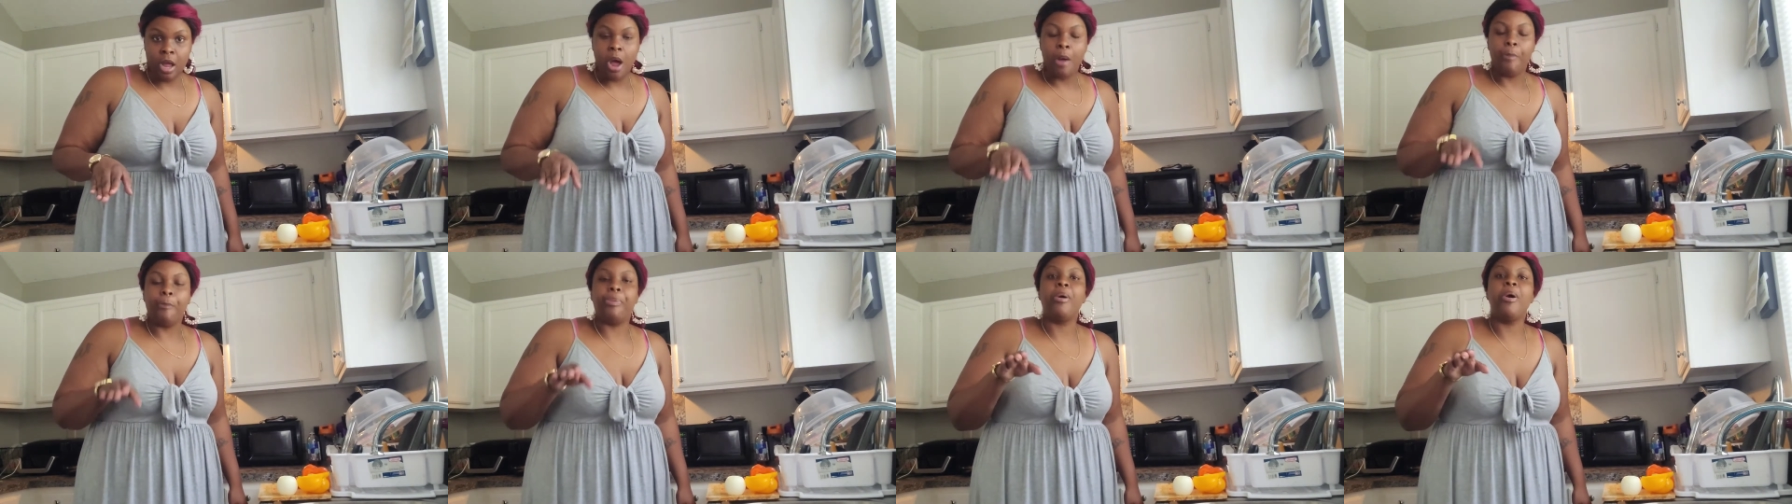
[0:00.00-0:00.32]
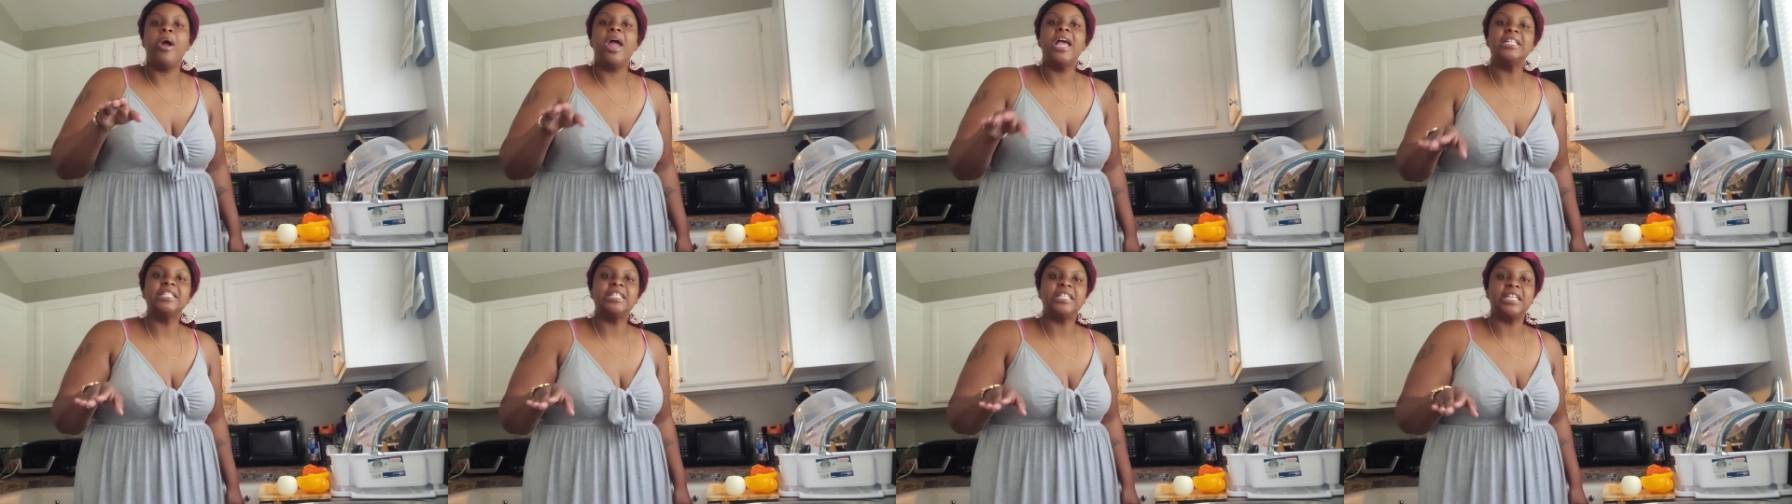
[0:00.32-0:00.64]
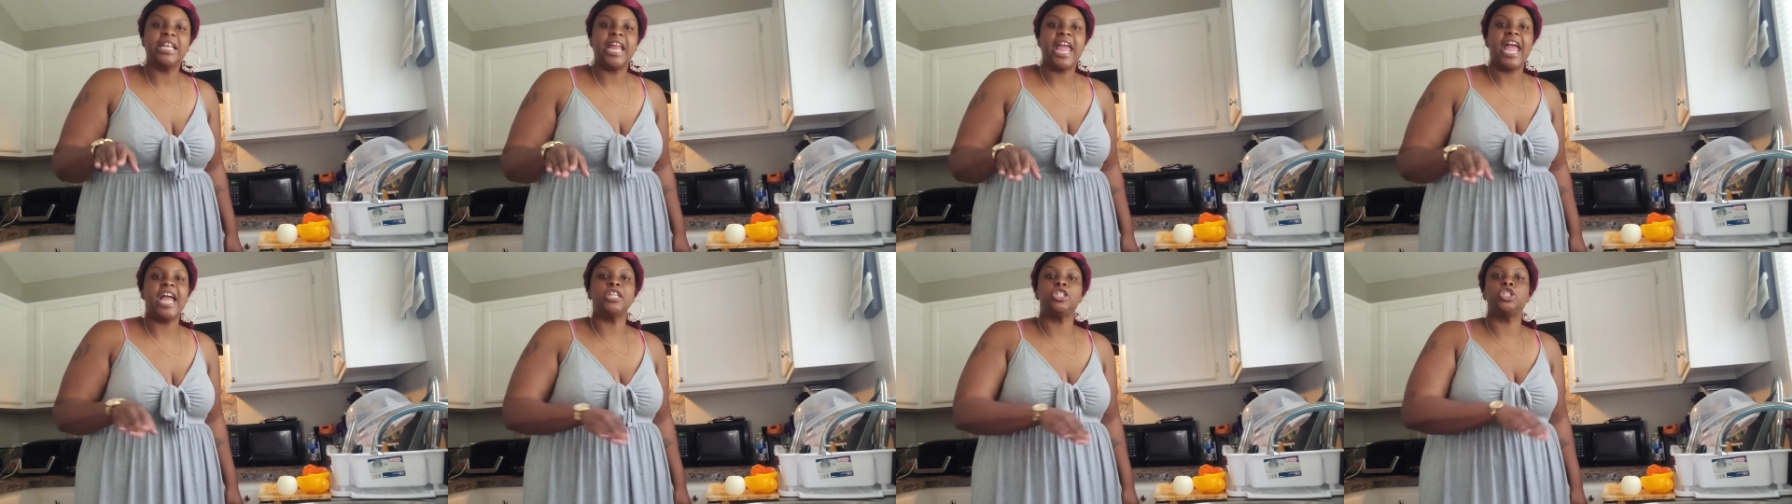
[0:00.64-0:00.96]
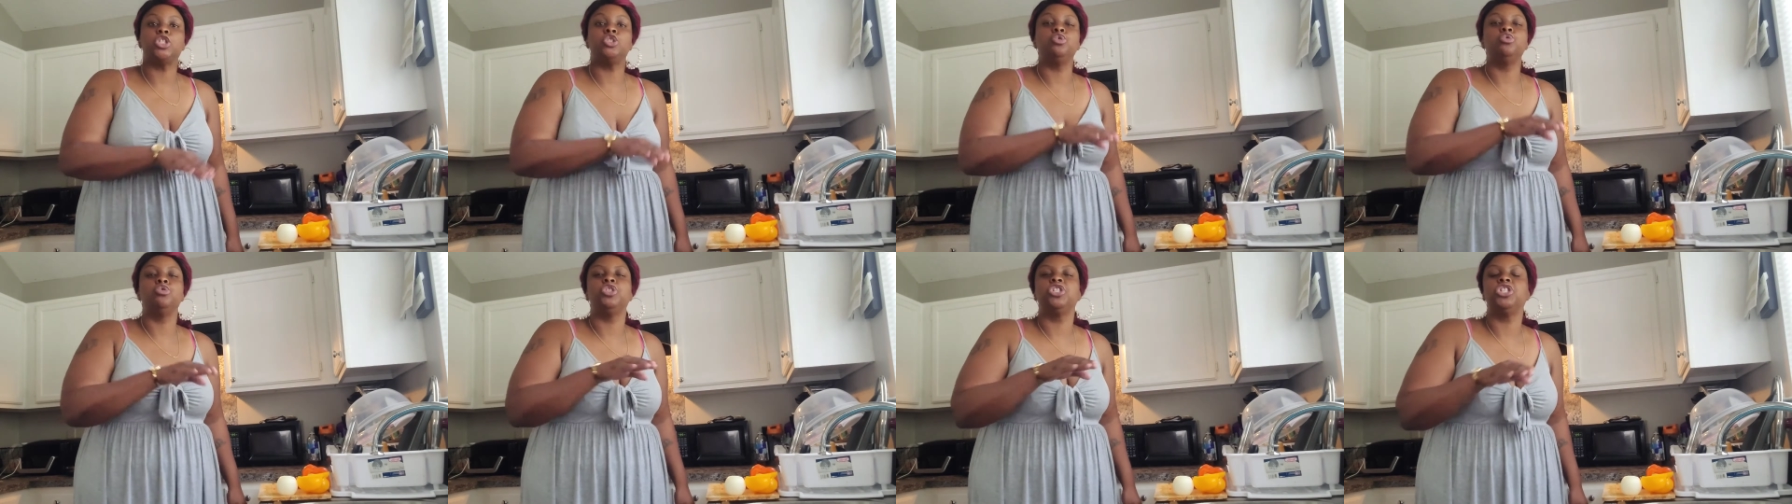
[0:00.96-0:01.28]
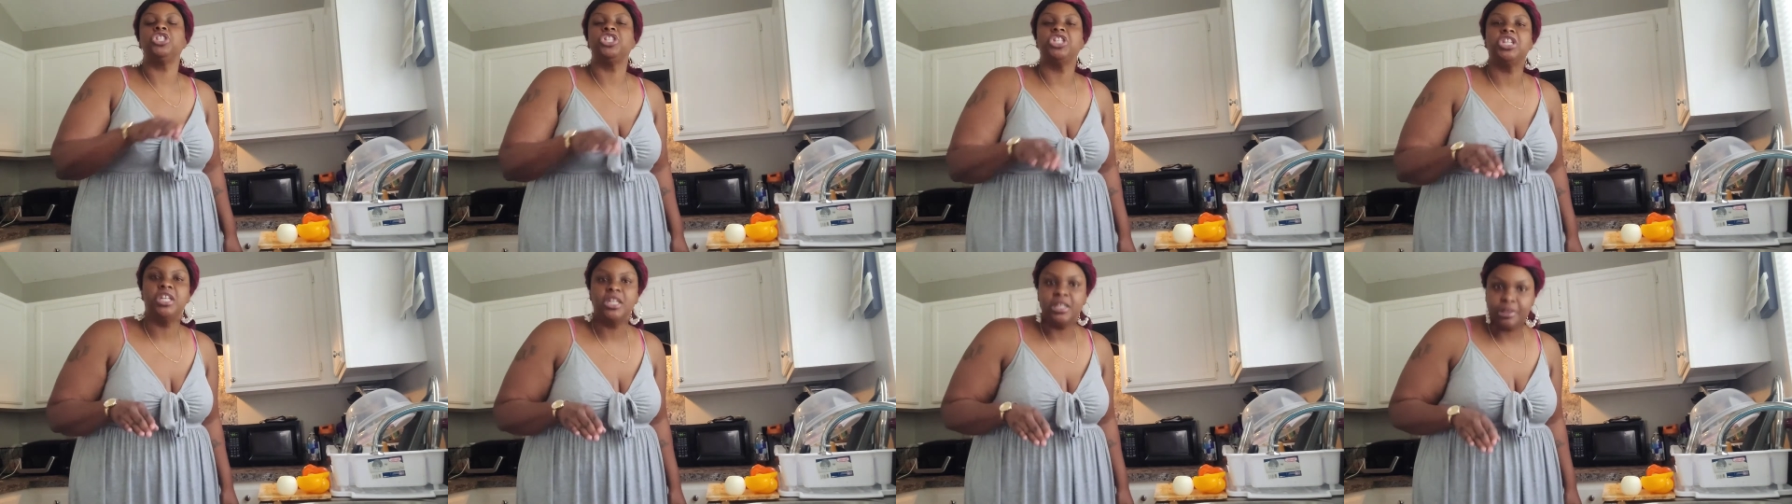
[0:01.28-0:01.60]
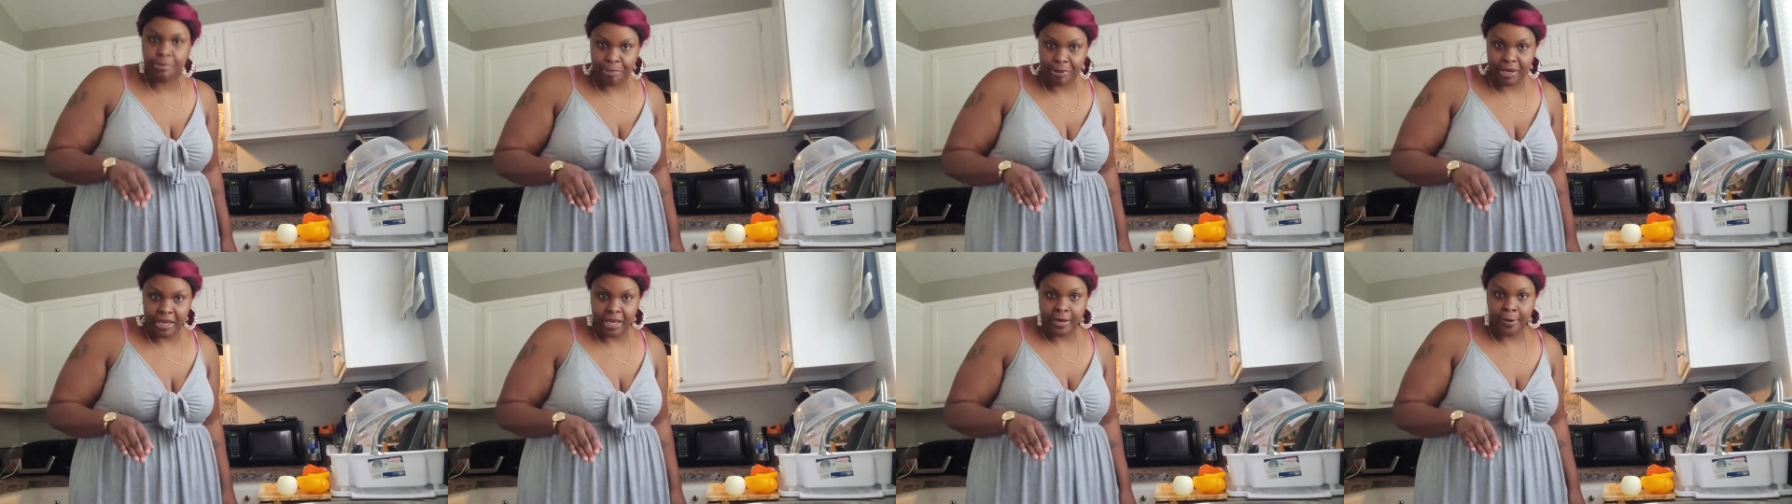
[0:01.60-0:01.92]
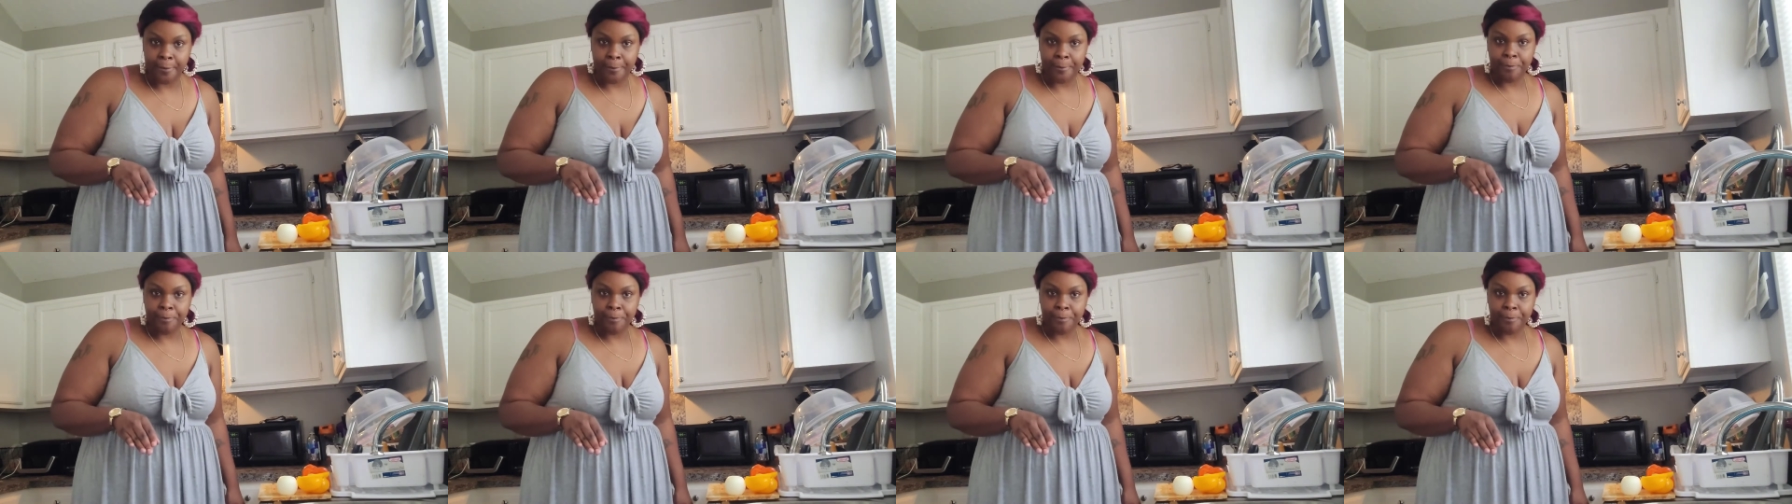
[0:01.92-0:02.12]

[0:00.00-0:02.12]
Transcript: present as you should be,